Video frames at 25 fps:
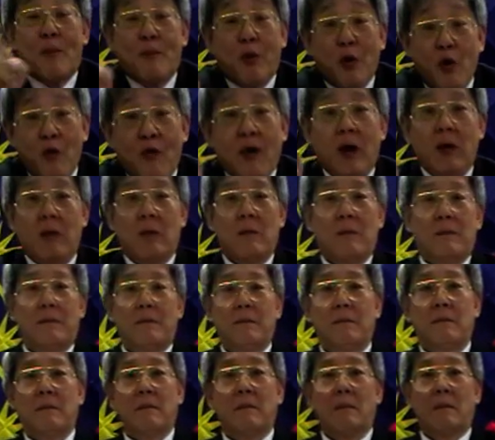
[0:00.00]
approval.
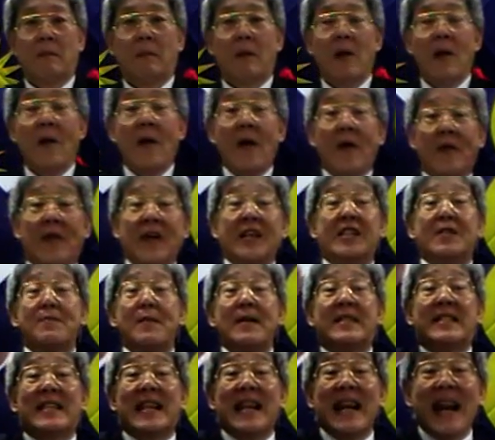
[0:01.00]
This
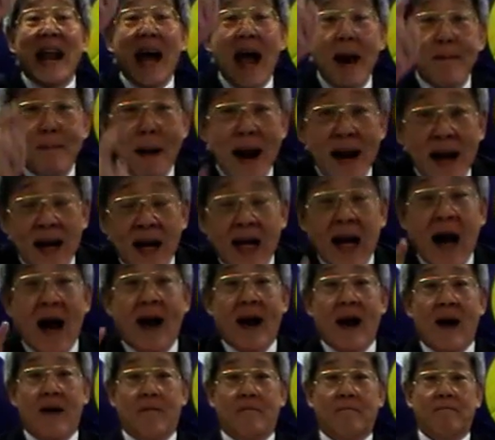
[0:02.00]
misled Bank
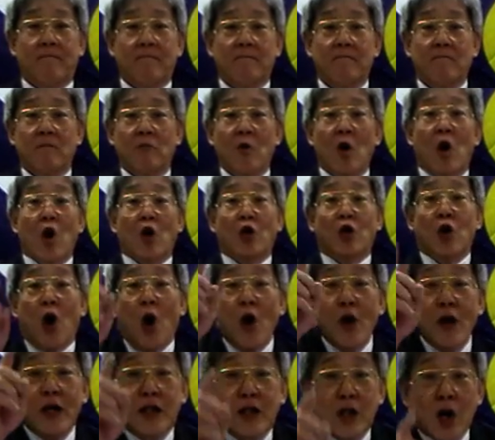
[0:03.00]
Negara,
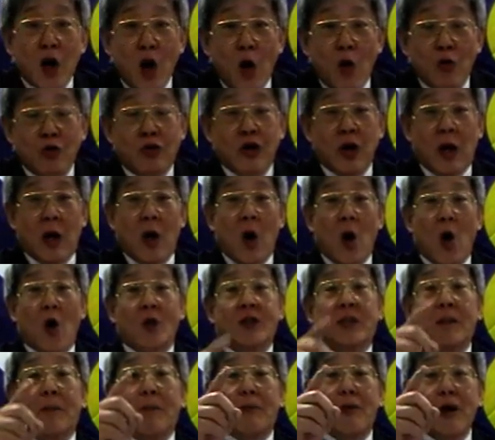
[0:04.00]
non-disclosure or
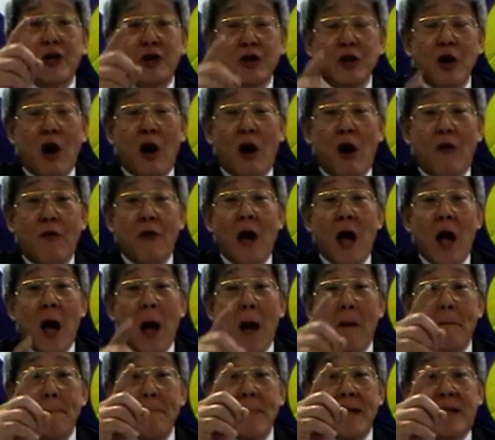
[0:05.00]
suppression of
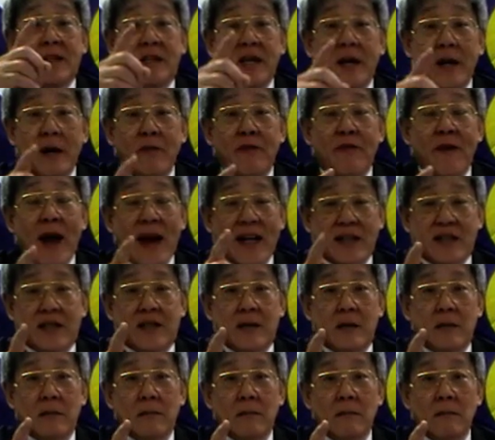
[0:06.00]
material
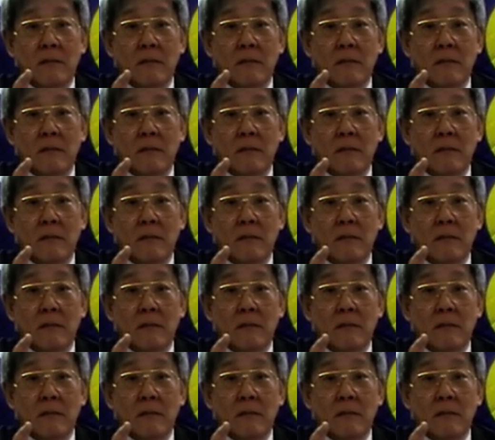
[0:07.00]
facts.